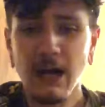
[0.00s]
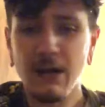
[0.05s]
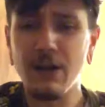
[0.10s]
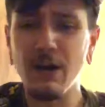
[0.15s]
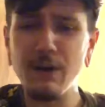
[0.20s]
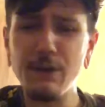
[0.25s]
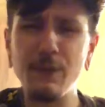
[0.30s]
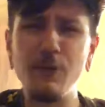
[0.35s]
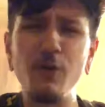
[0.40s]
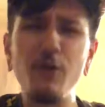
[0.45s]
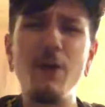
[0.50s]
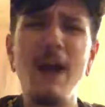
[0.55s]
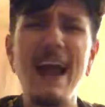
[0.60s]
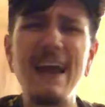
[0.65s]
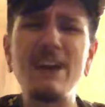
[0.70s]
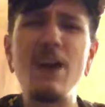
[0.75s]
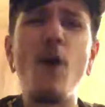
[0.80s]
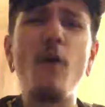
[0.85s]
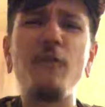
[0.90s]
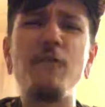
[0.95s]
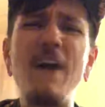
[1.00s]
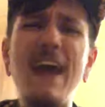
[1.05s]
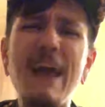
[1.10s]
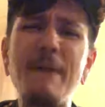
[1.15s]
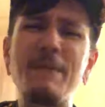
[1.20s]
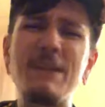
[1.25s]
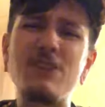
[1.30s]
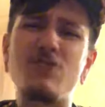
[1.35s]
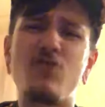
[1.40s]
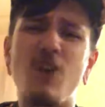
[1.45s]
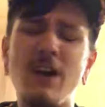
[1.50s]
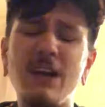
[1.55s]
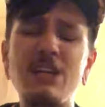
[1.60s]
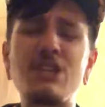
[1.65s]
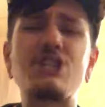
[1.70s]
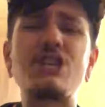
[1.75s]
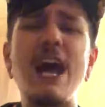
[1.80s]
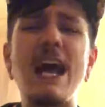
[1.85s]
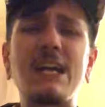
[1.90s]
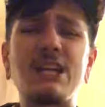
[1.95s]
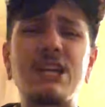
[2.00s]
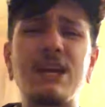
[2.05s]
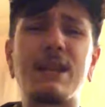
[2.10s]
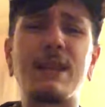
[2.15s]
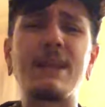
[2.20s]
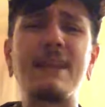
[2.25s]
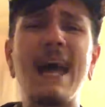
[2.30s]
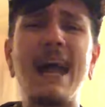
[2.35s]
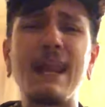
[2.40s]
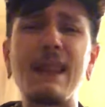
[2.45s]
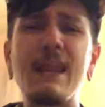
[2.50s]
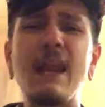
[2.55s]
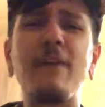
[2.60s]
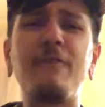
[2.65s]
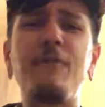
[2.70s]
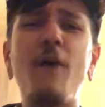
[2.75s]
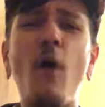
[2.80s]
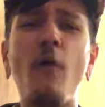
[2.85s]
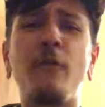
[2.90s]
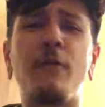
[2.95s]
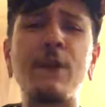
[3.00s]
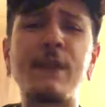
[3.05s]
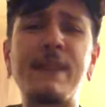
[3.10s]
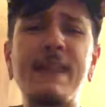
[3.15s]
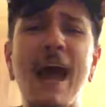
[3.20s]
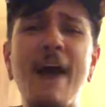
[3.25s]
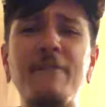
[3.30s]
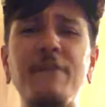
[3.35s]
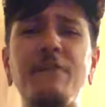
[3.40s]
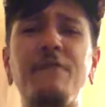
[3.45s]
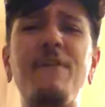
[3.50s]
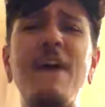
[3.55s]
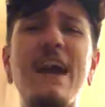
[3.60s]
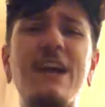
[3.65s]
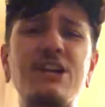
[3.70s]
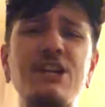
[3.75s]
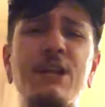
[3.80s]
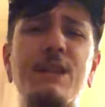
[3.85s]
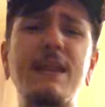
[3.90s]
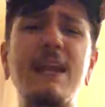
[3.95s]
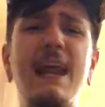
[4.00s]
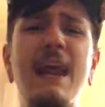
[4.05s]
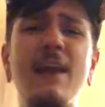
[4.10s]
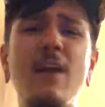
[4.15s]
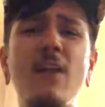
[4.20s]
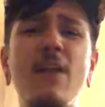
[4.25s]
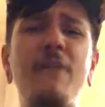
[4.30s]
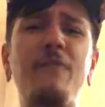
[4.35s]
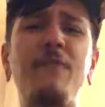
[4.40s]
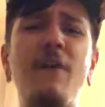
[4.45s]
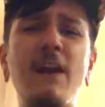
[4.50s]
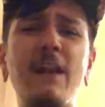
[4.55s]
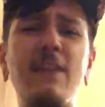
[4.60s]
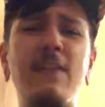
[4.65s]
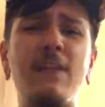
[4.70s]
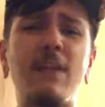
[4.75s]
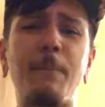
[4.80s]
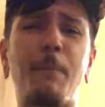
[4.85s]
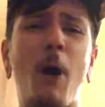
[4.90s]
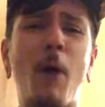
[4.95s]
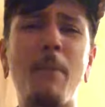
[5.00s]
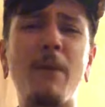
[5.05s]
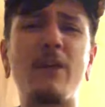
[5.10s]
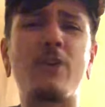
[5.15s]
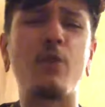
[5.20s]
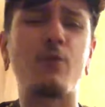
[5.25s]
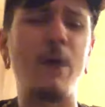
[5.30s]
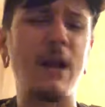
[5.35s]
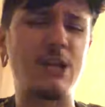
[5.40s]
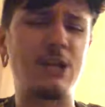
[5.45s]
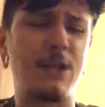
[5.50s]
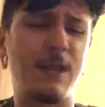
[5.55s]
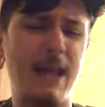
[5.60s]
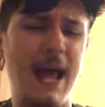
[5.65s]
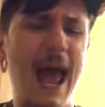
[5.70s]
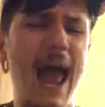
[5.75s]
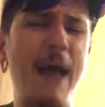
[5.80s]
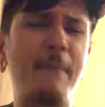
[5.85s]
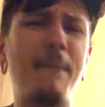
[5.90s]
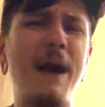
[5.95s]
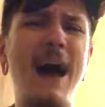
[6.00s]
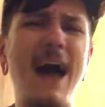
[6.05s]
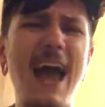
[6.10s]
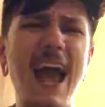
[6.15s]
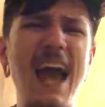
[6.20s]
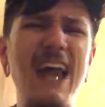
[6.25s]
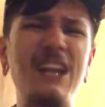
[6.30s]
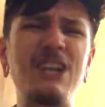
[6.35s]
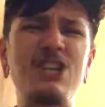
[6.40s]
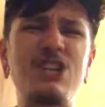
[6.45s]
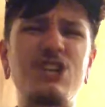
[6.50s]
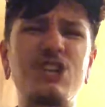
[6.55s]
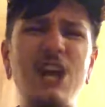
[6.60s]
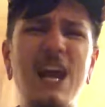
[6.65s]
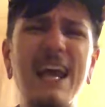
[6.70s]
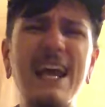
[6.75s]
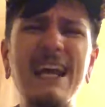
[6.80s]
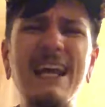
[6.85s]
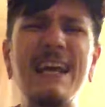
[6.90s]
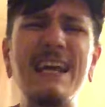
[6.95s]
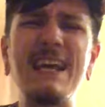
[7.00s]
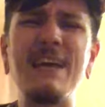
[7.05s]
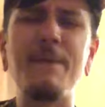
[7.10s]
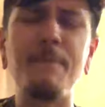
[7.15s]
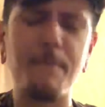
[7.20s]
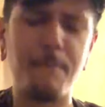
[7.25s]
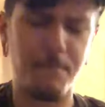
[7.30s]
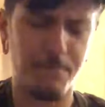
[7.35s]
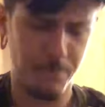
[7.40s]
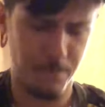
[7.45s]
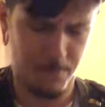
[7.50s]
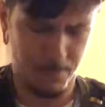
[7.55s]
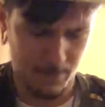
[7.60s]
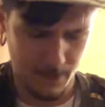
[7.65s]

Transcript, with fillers: Cause there ain't no fame in drug injections Not a centerfold for staph infections And ain't all that fun in the Department of Corrections I hang my head in shame